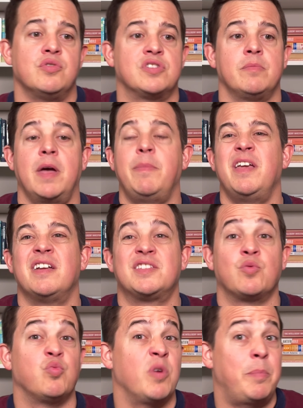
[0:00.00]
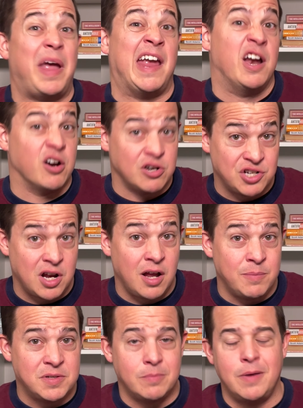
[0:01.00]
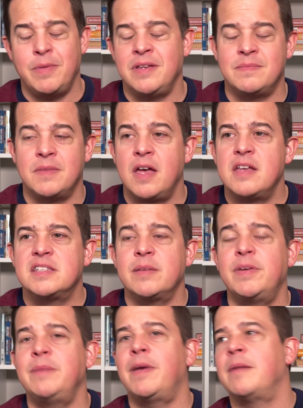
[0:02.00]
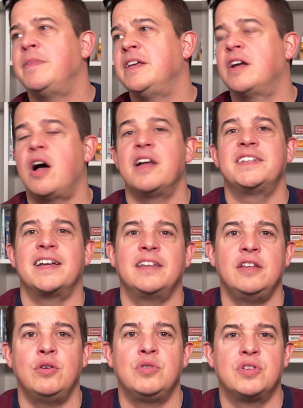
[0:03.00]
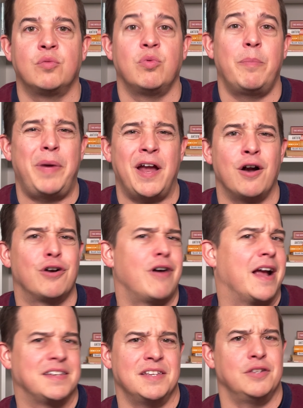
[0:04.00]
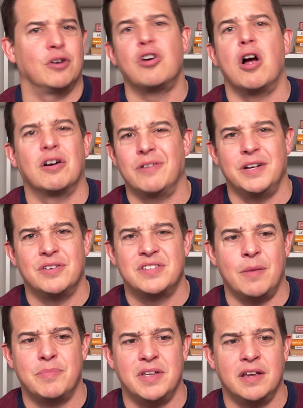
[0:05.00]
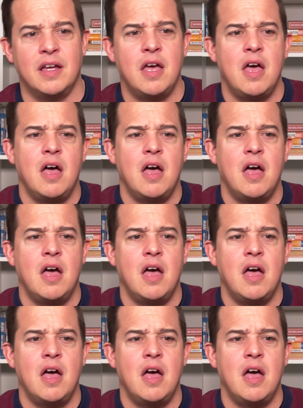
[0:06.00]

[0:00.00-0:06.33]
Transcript: So maybe it's repair jobs. So maybe somebody might be contacting you to repair cracks in their concrete or something.